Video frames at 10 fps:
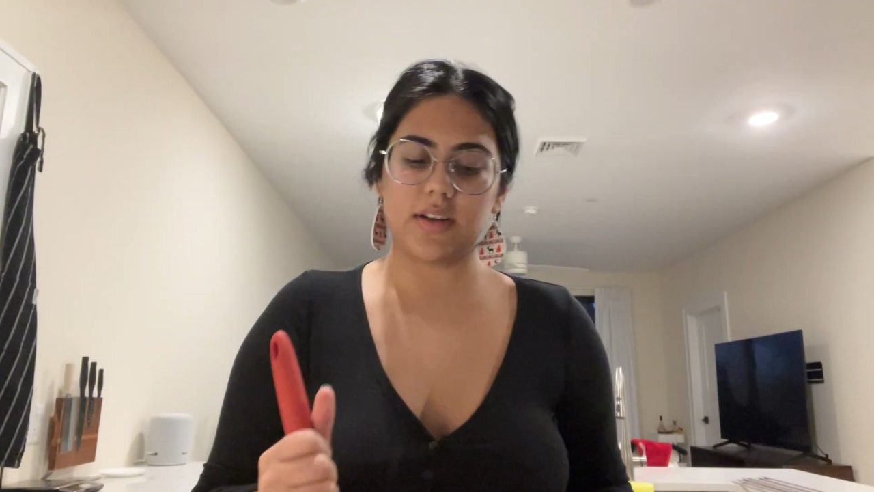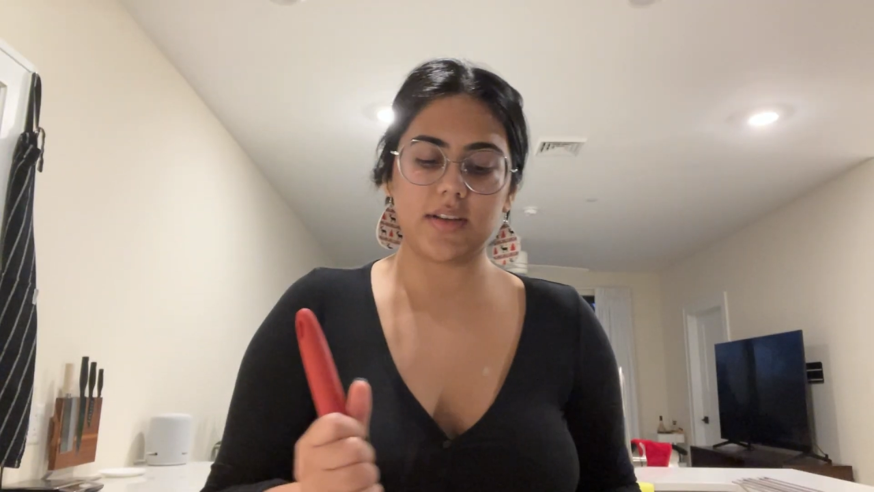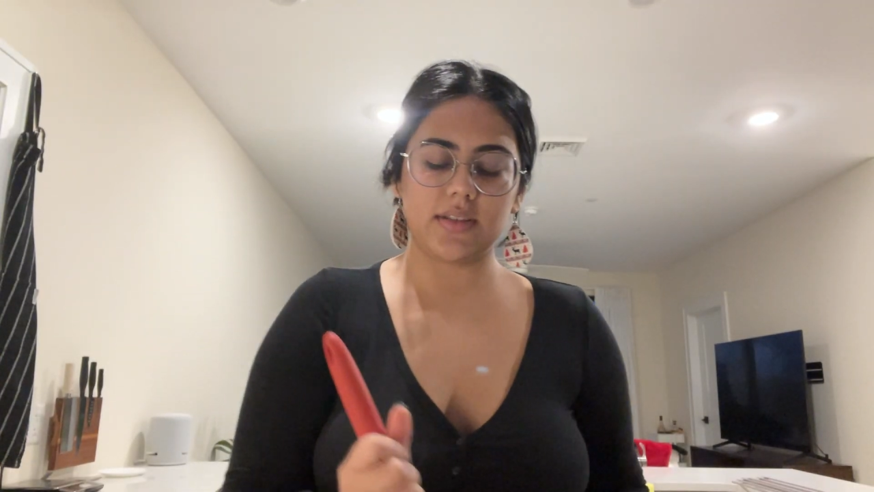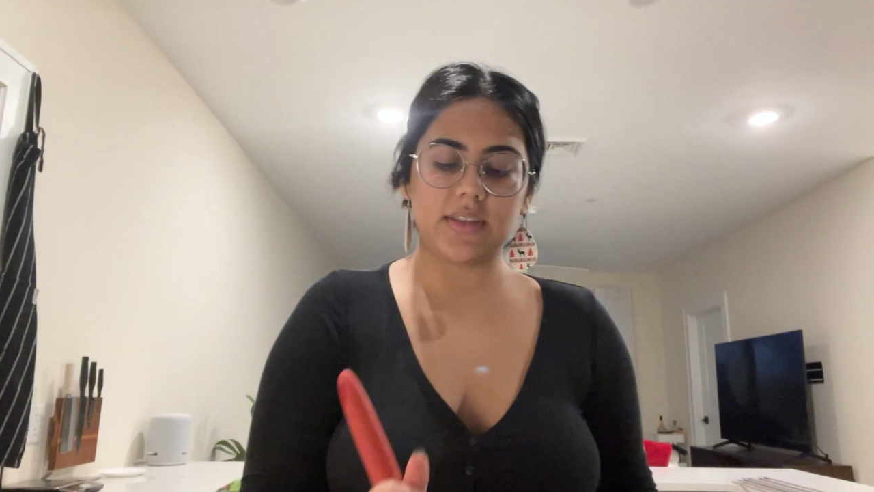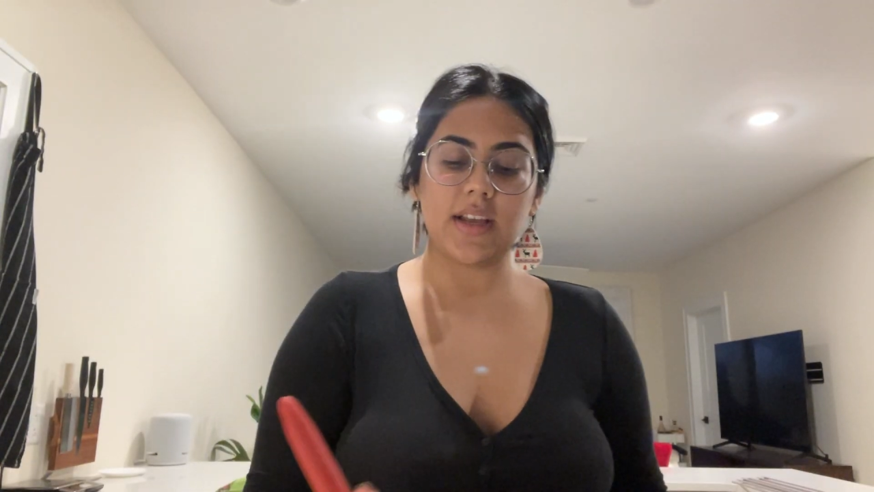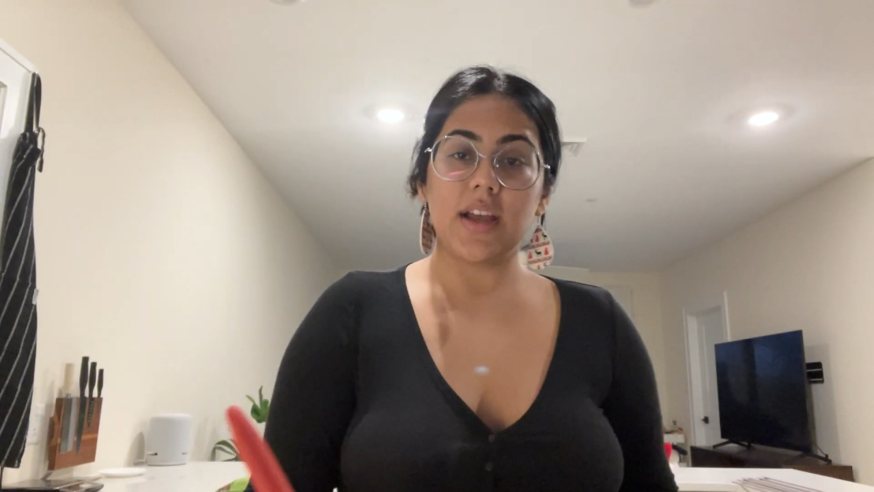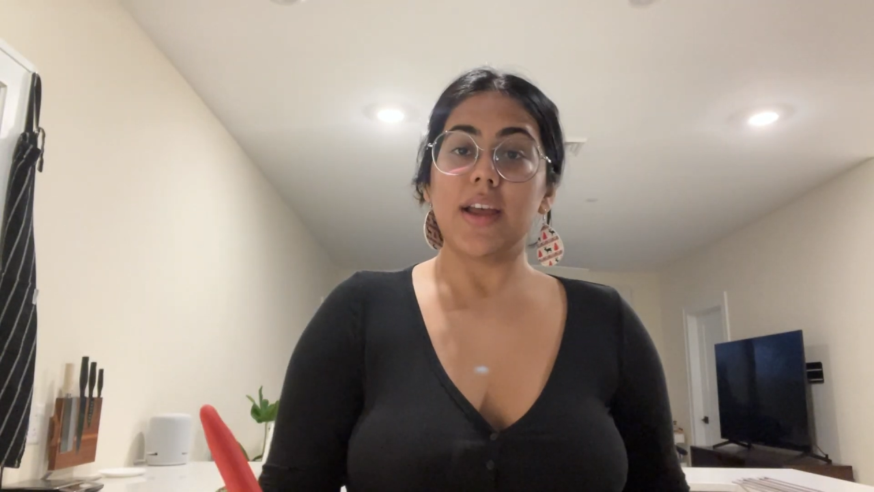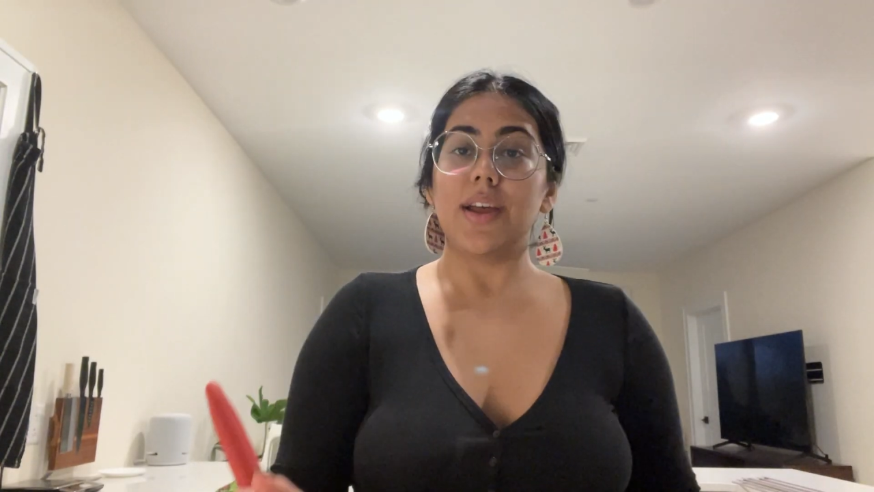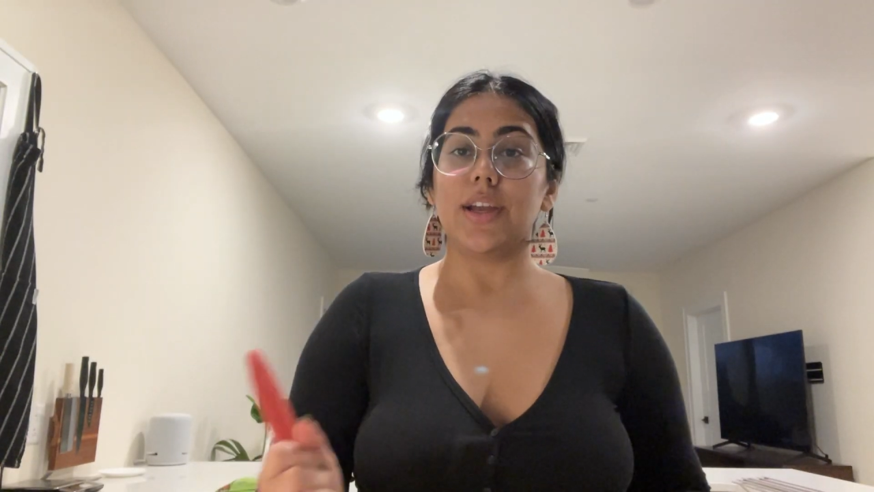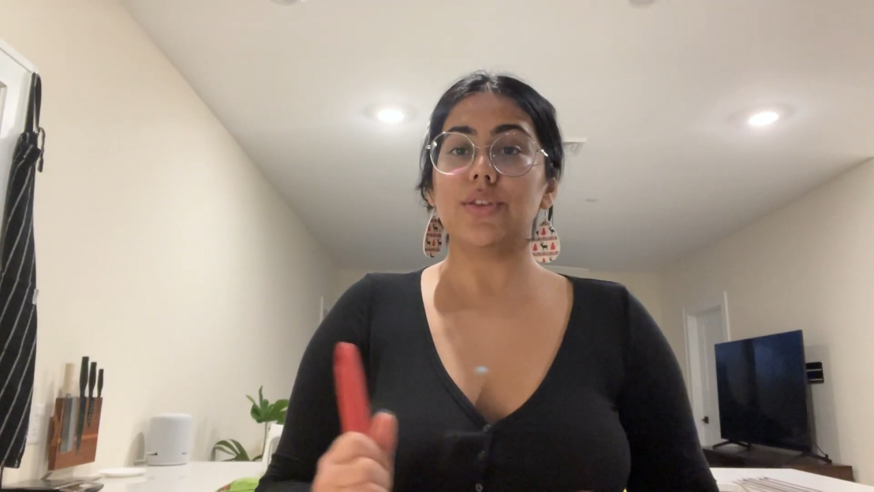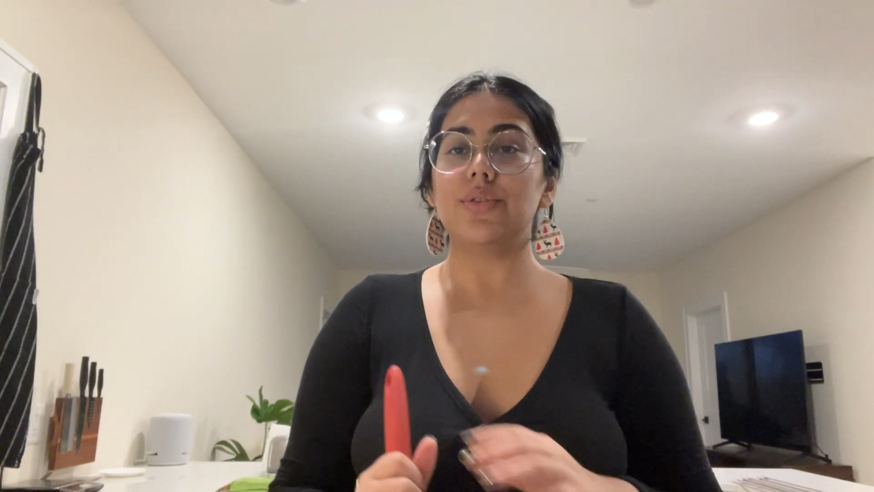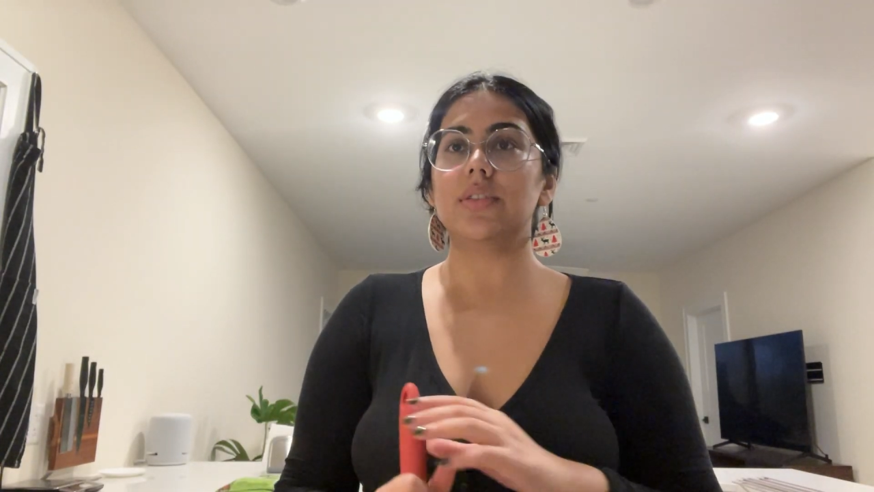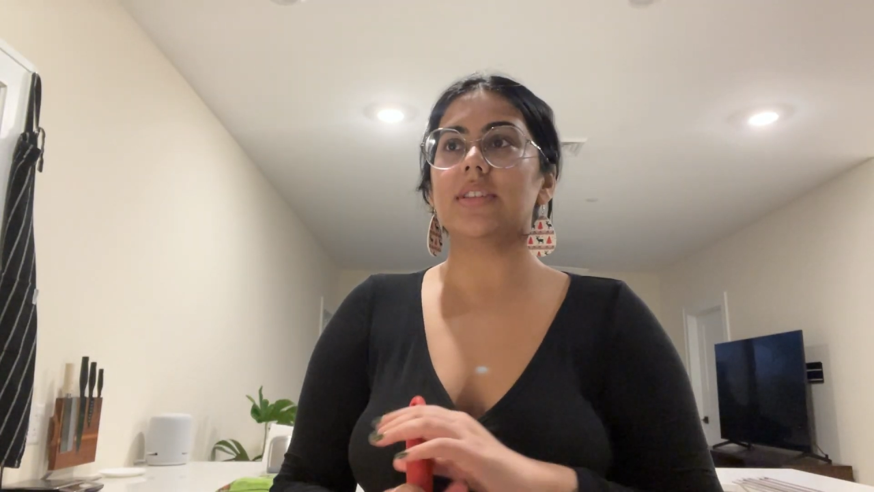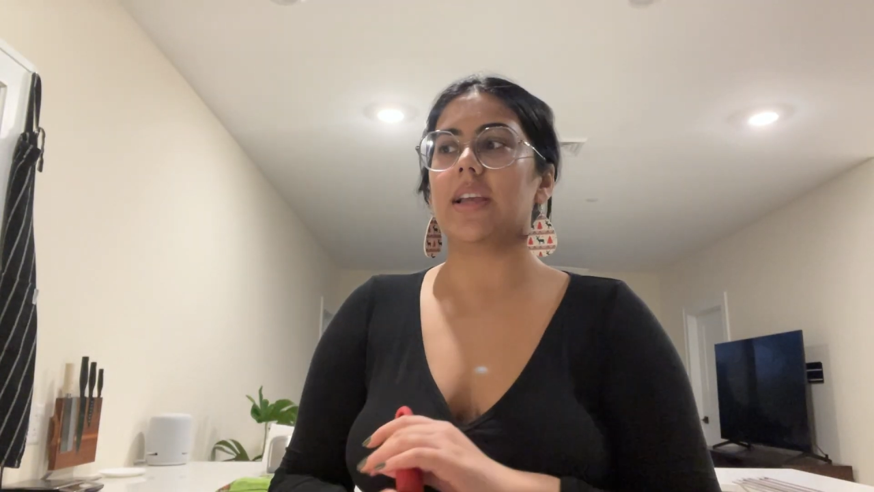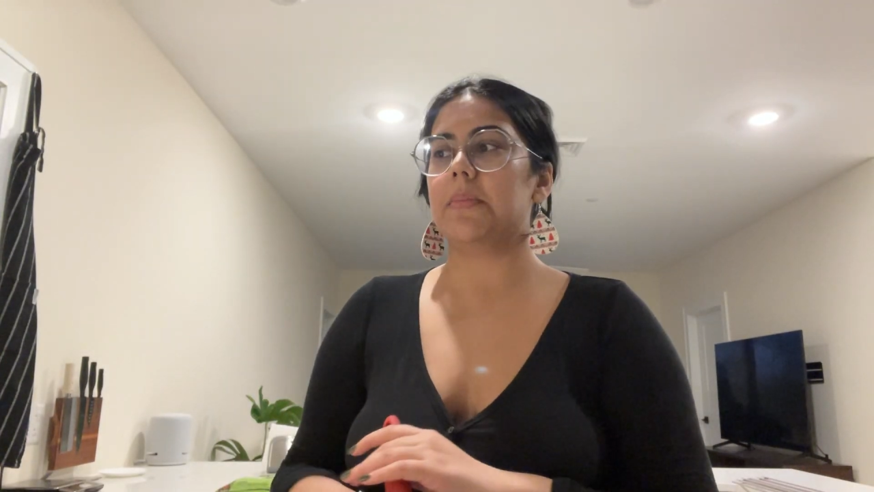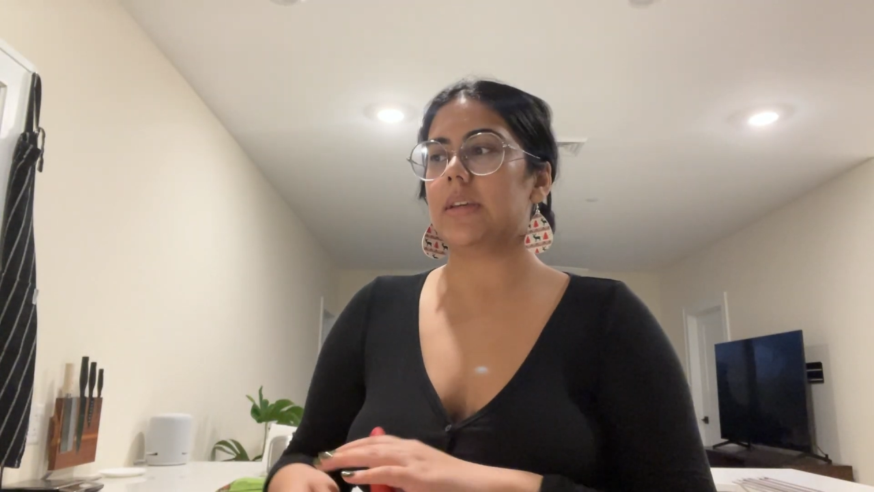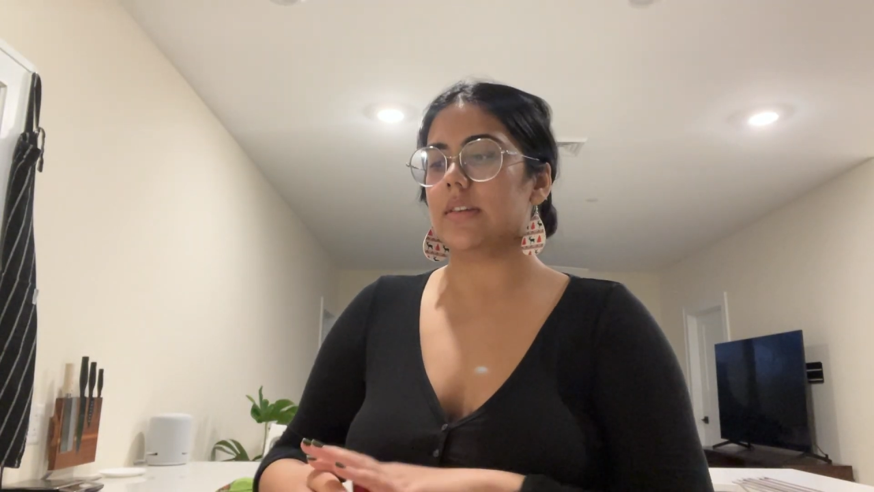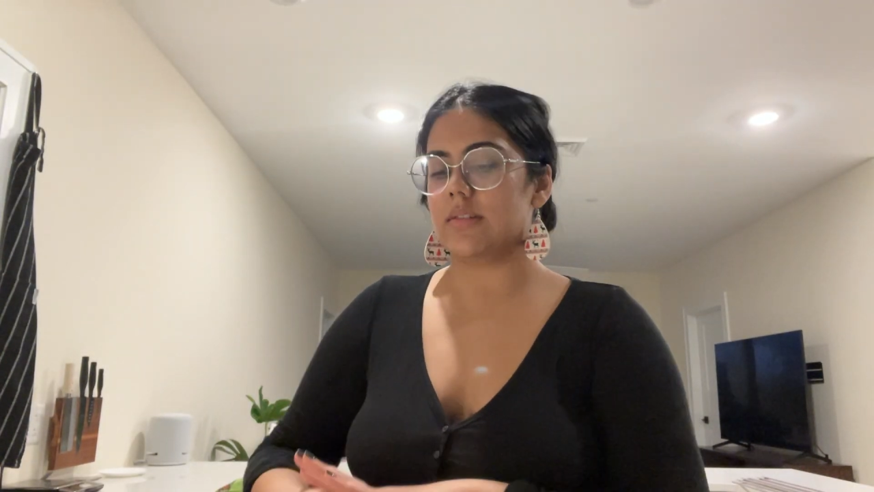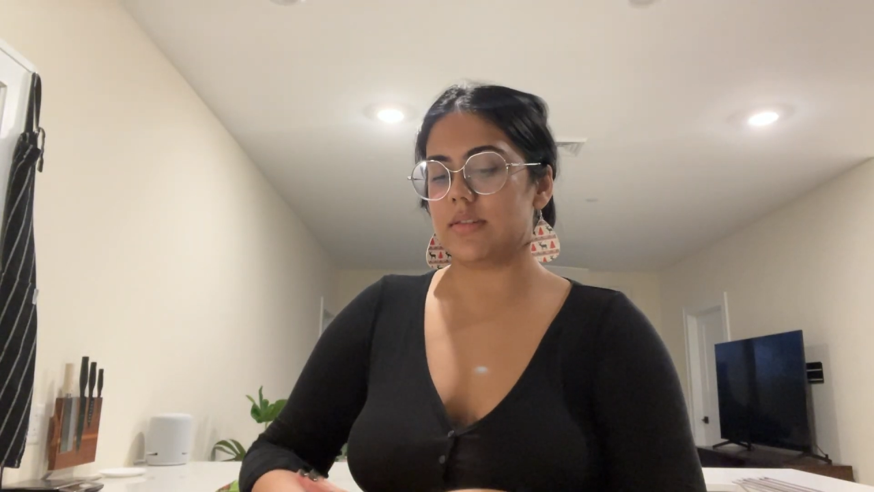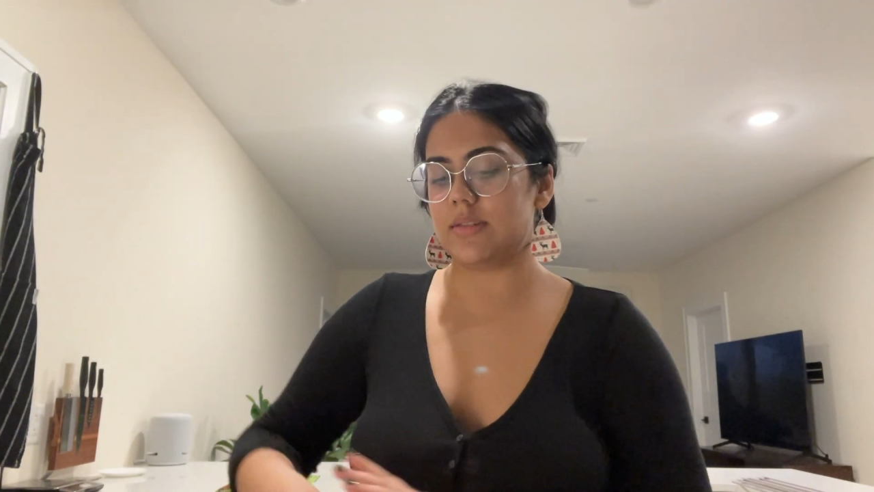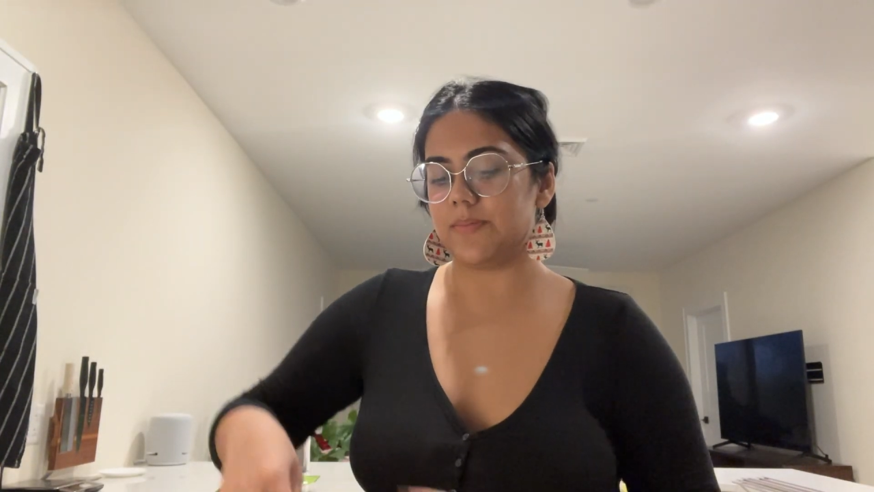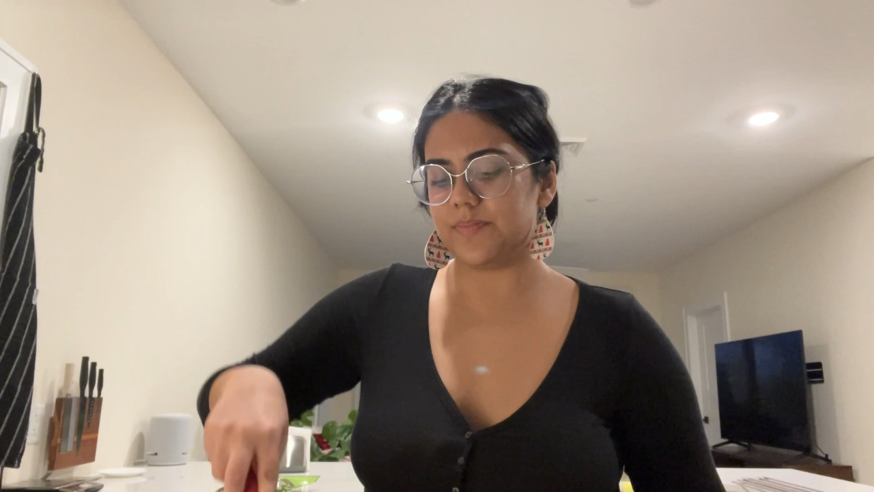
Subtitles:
And it's interesting because